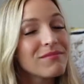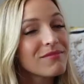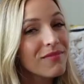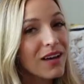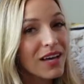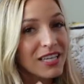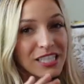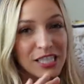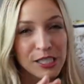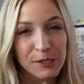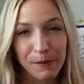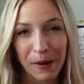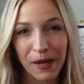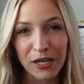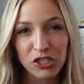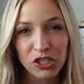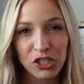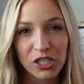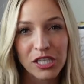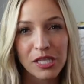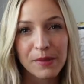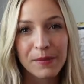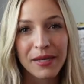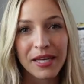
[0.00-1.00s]

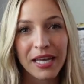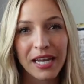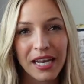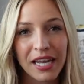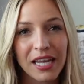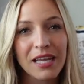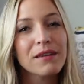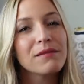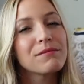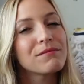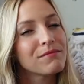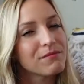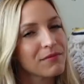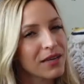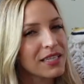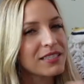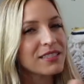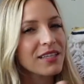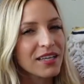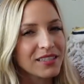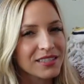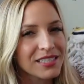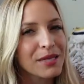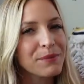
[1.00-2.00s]
especially in the beginning, it
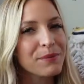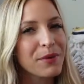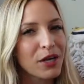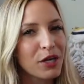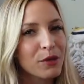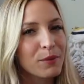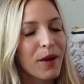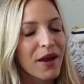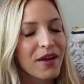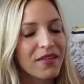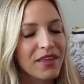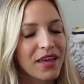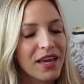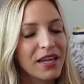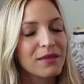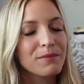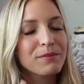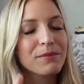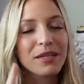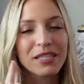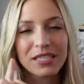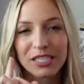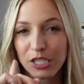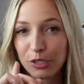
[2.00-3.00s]
does get better by the end,
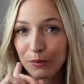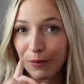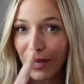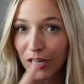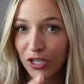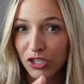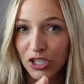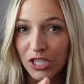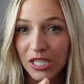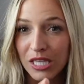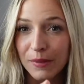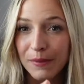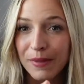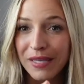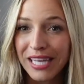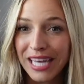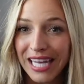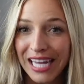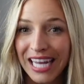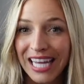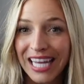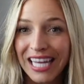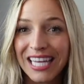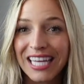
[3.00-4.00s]
but especially in the
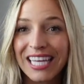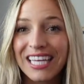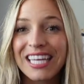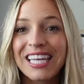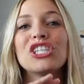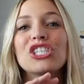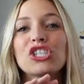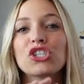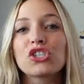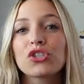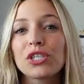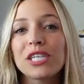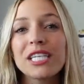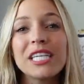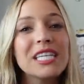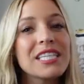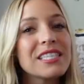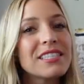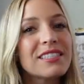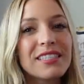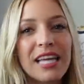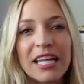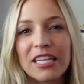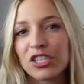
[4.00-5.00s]
beginning, treat it
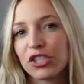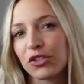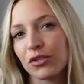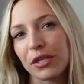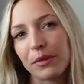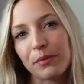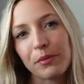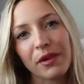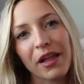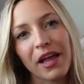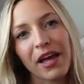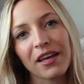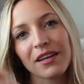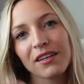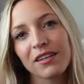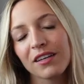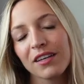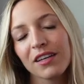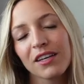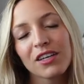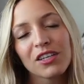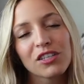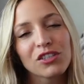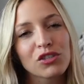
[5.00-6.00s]
as sensory play.
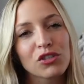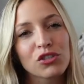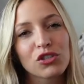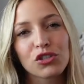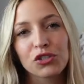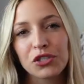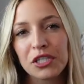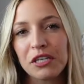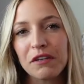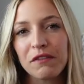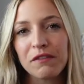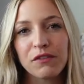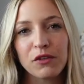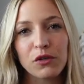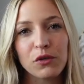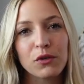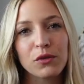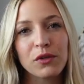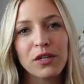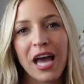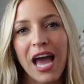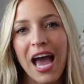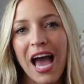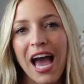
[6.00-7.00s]
So treat
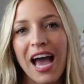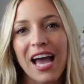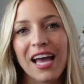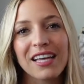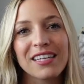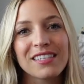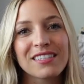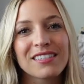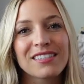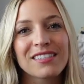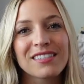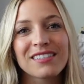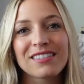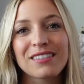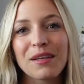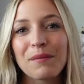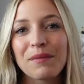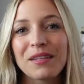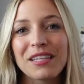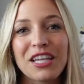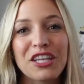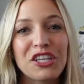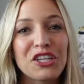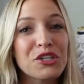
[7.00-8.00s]
food as
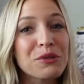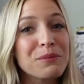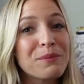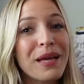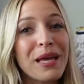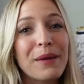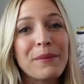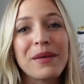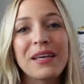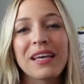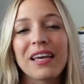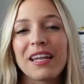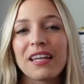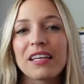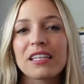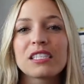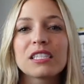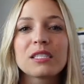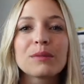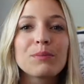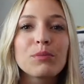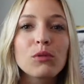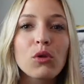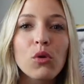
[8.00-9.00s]
something that your baby can
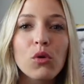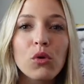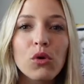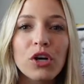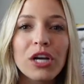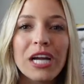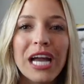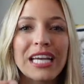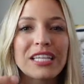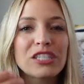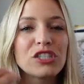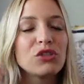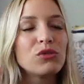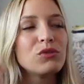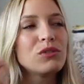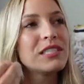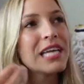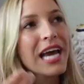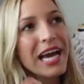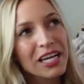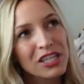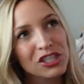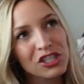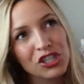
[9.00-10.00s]
explore as new
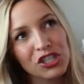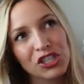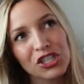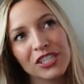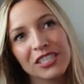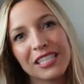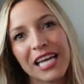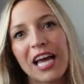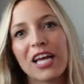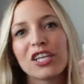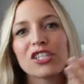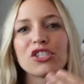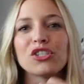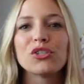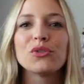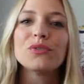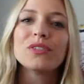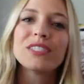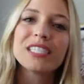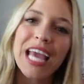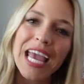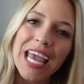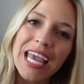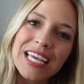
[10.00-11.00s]
textures, as new
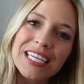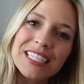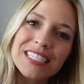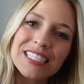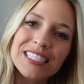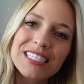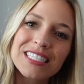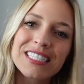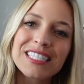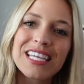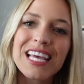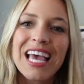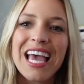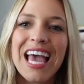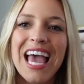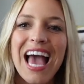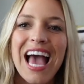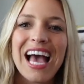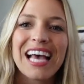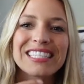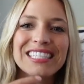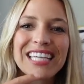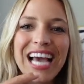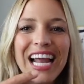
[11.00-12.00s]
tastes,
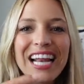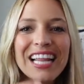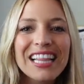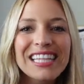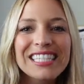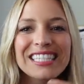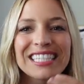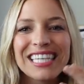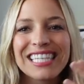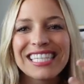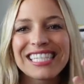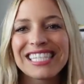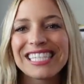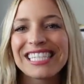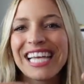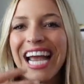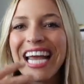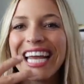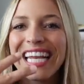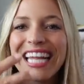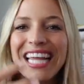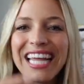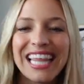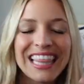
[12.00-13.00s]
as kind of this
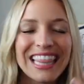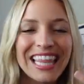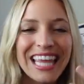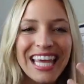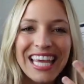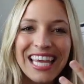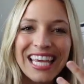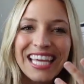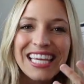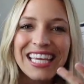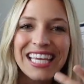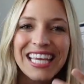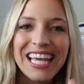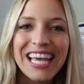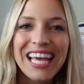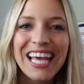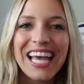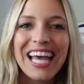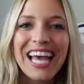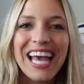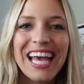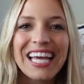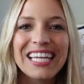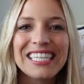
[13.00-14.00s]
exciting thing.
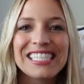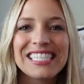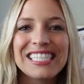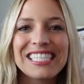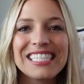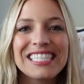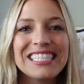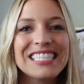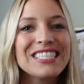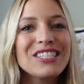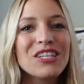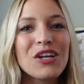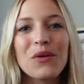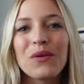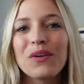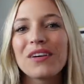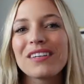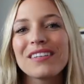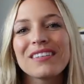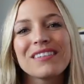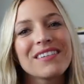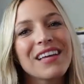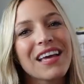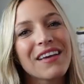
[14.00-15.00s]
And, you know,
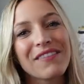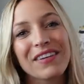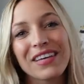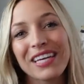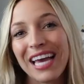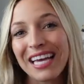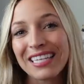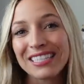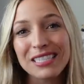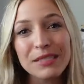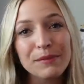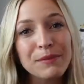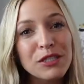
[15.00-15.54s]
if it gets to